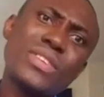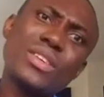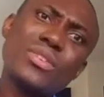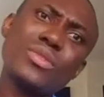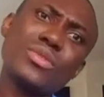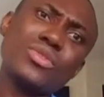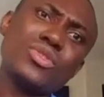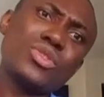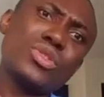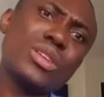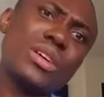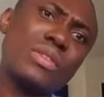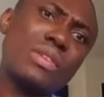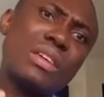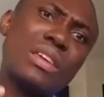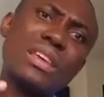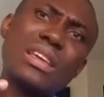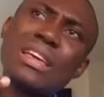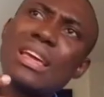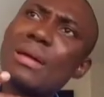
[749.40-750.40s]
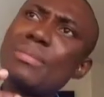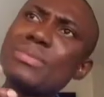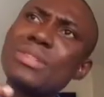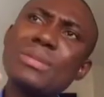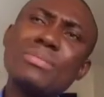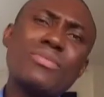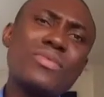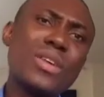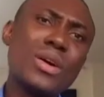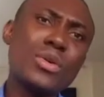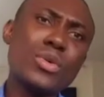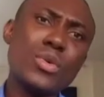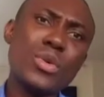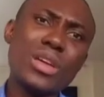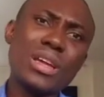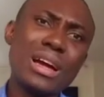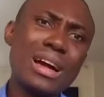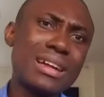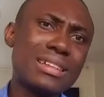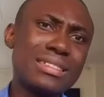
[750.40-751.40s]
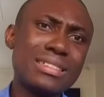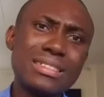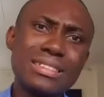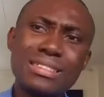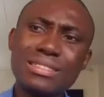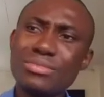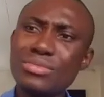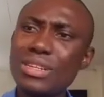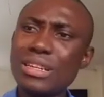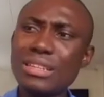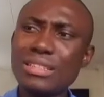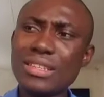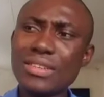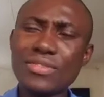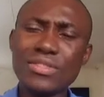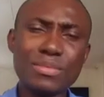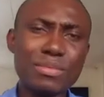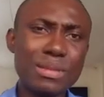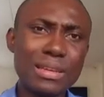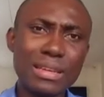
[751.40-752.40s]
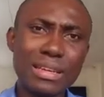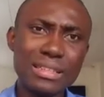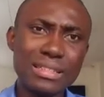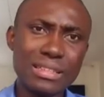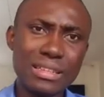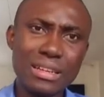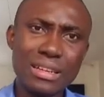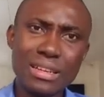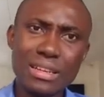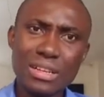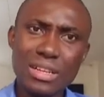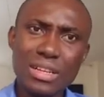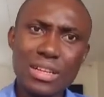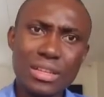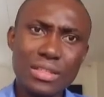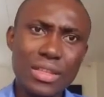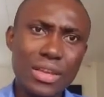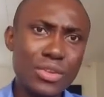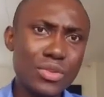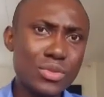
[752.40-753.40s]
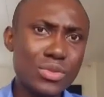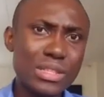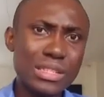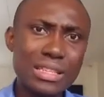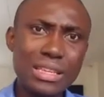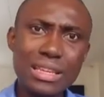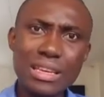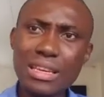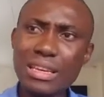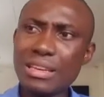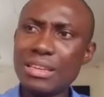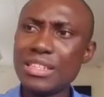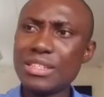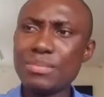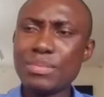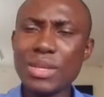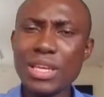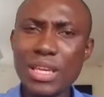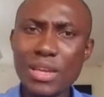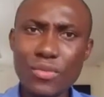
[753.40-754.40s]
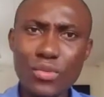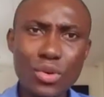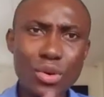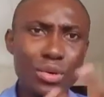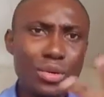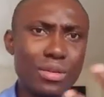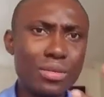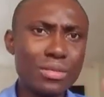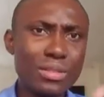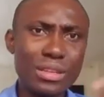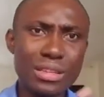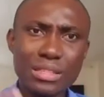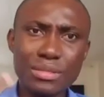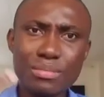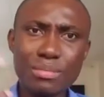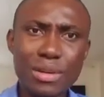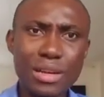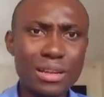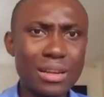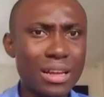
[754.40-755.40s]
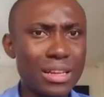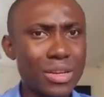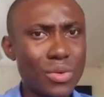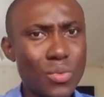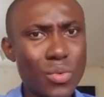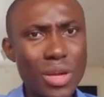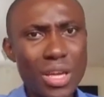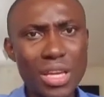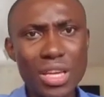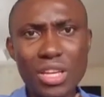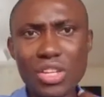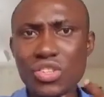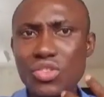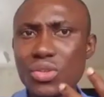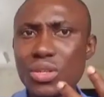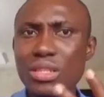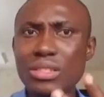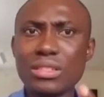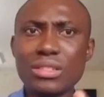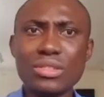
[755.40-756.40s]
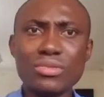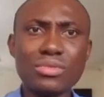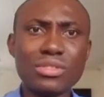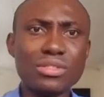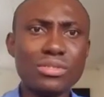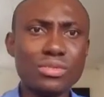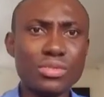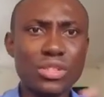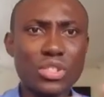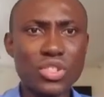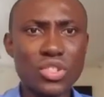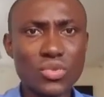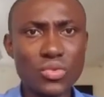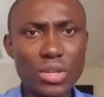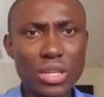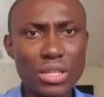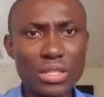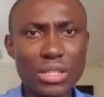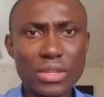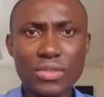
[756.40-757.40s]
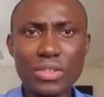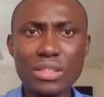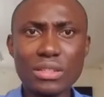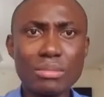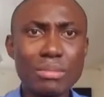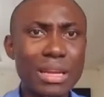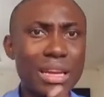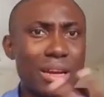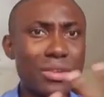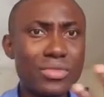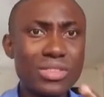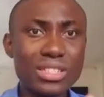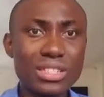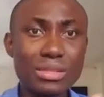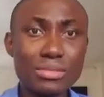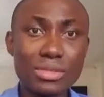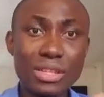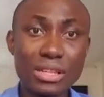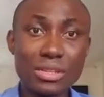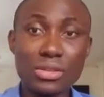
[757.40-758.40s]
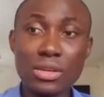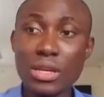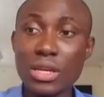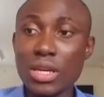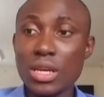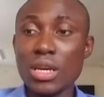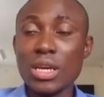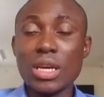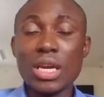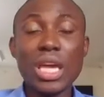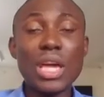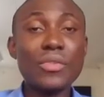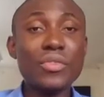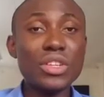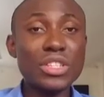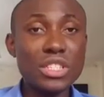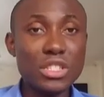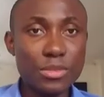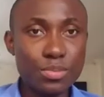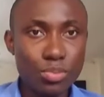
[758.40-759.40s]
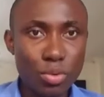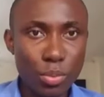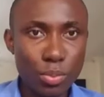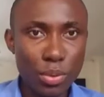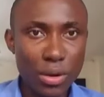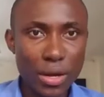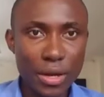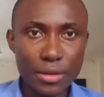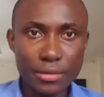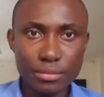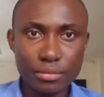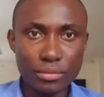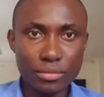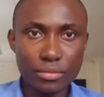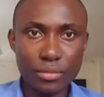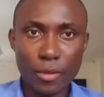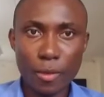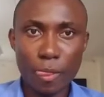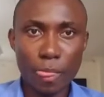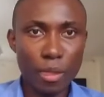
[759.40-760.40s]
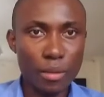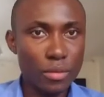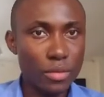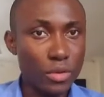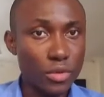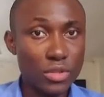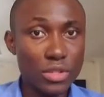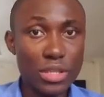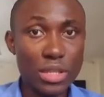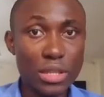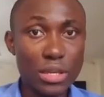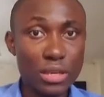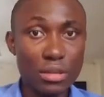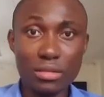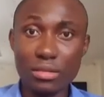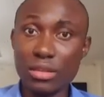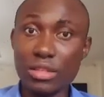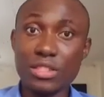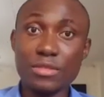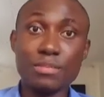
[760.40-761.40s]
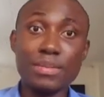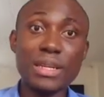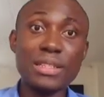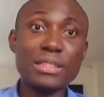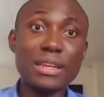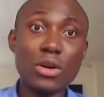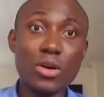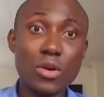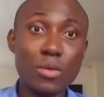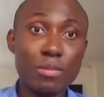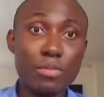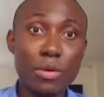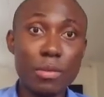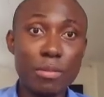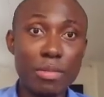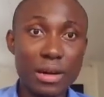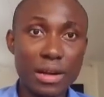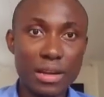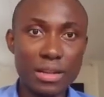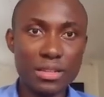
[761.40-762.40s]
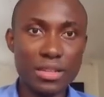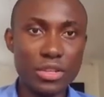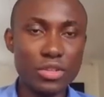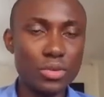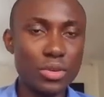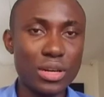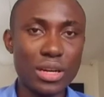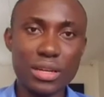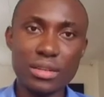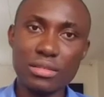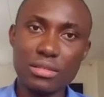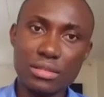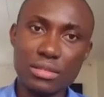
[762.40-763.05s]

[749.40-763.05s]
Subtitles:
should have kept him far away at his relative's place. Then you see his behavior, the way he treats his relatives, his mannerisms, and if it is proper, you see it's better or proper, then you can